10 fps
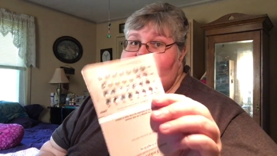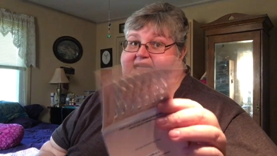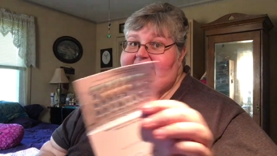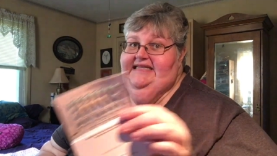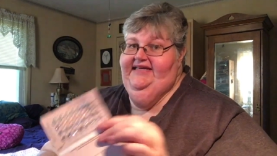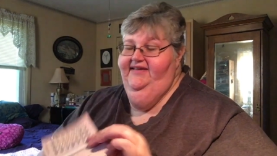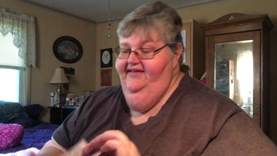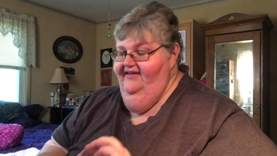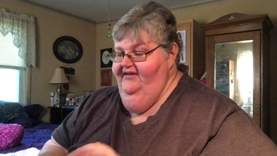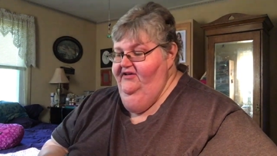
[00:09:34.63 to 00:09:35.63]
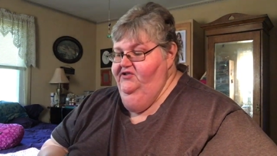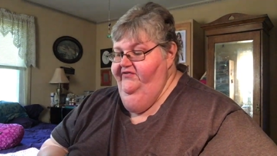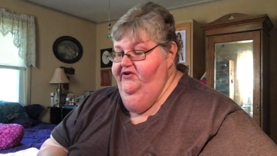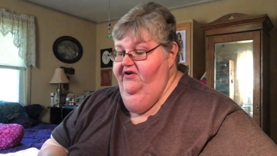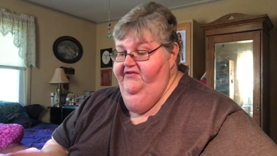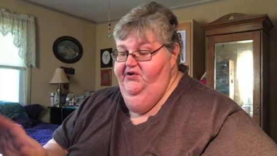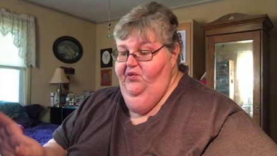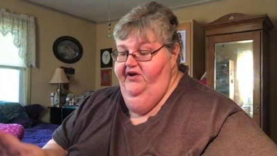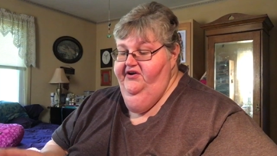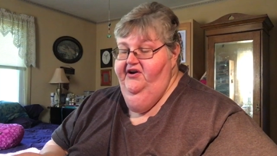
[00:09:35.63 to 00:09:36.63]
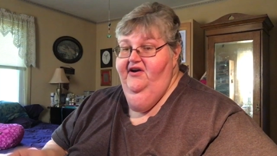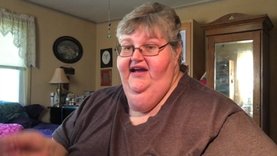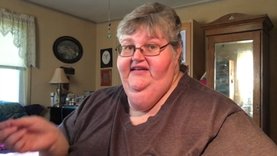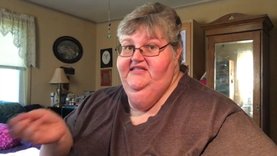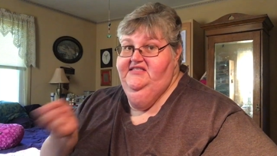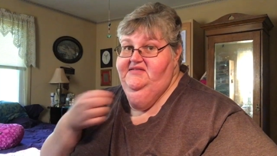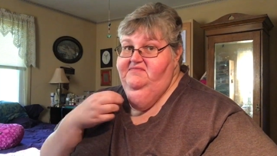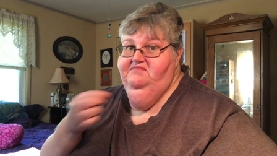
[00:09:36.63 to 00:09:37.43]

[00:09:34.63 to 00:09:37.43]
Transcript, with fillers: tiny. So if I don't have any water here, I can just,